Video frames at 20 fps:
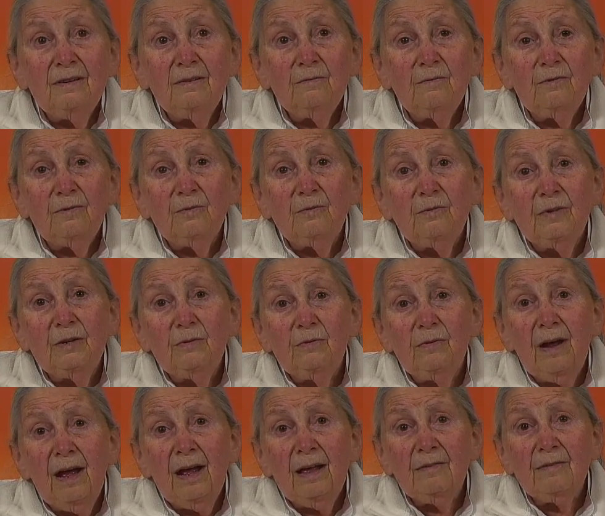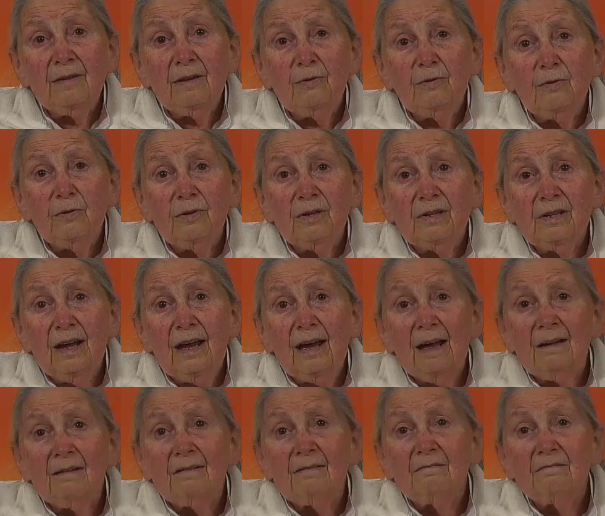Would we rather look at
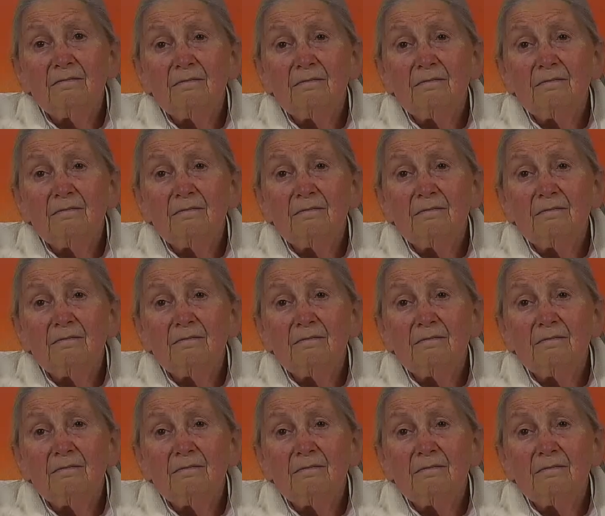our